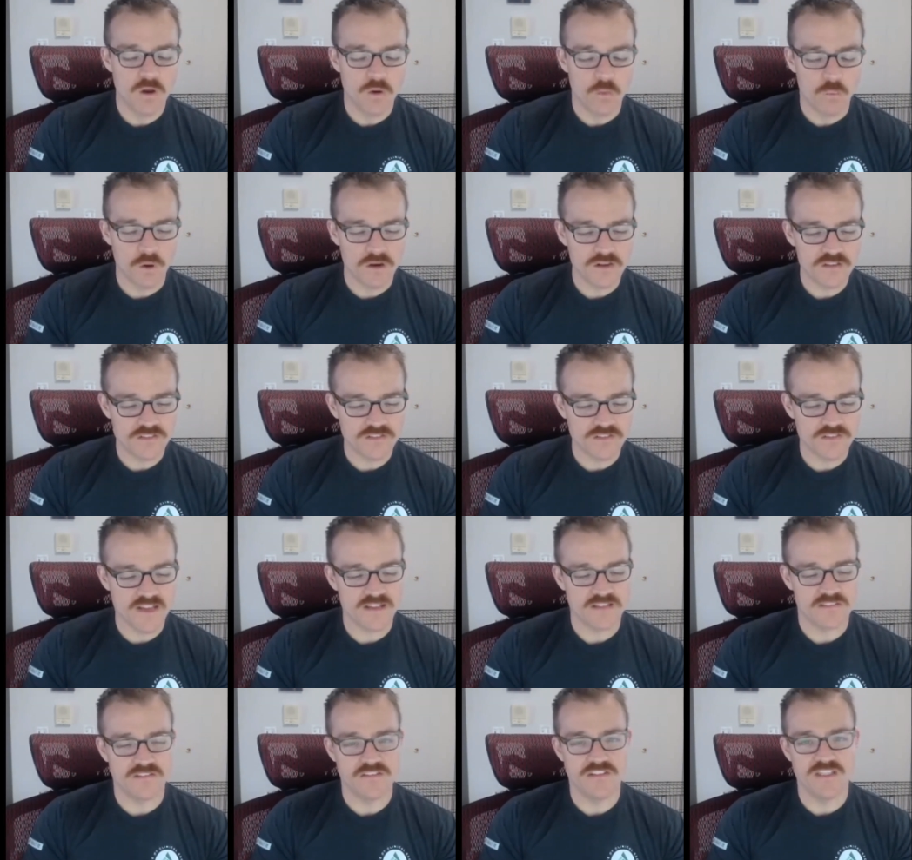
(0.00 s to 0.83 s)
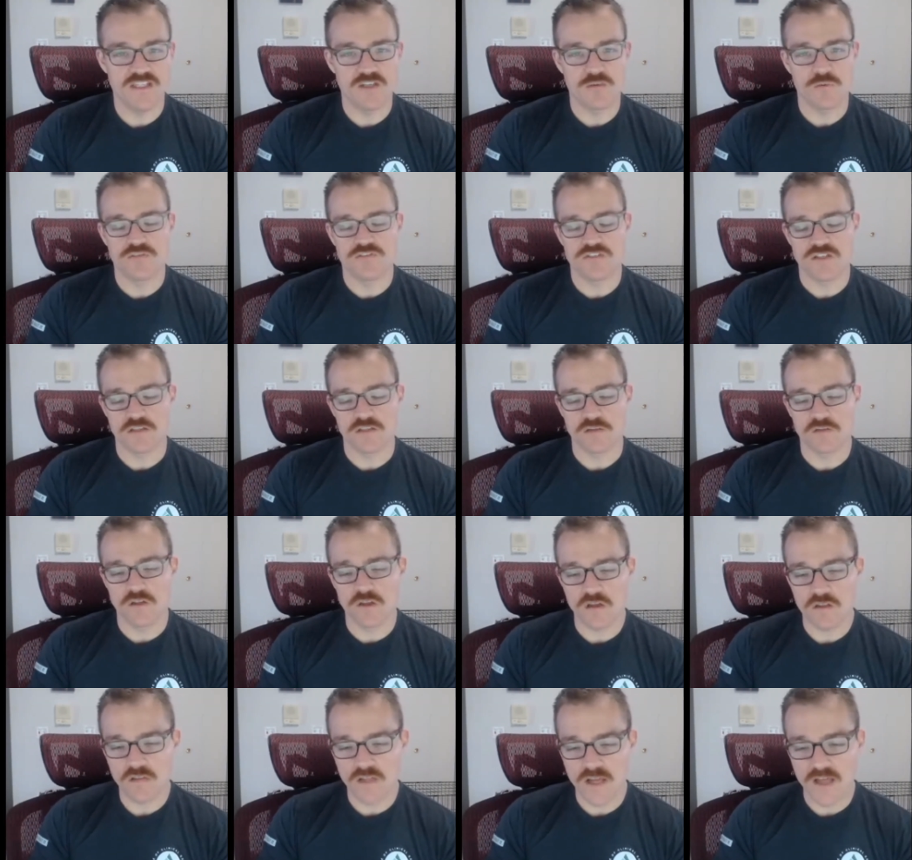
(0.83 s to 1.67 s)
What does that sequencing
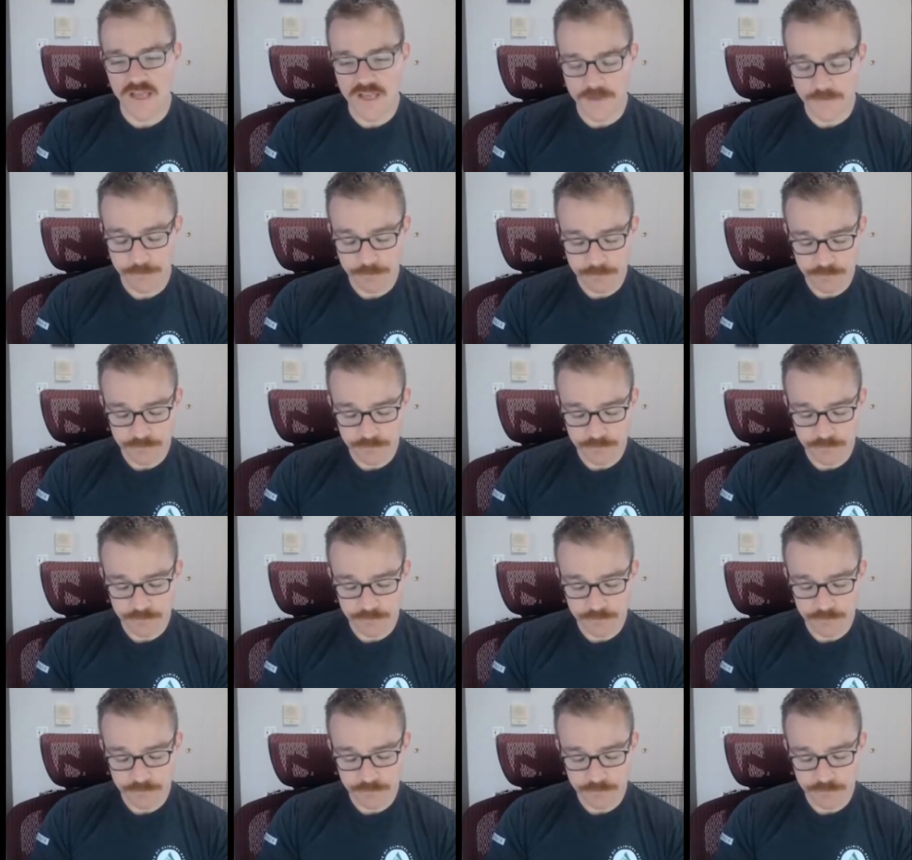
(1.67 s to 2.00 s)
look like?